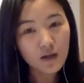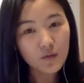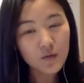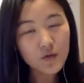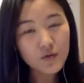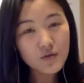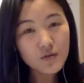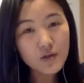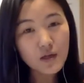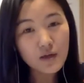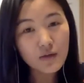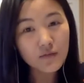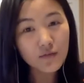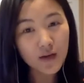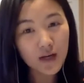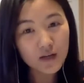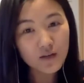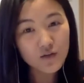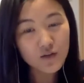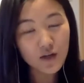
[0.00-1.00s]
When you say
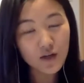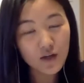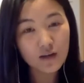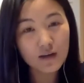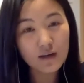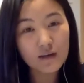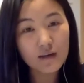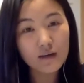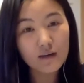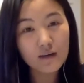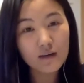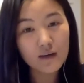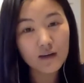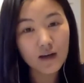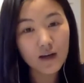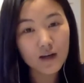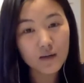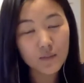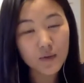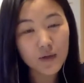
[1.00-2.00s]
fact-checking
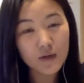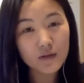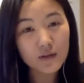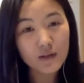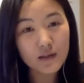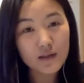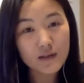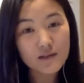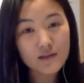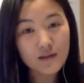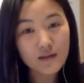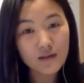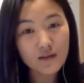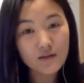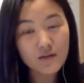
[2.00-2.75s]
and penalizing,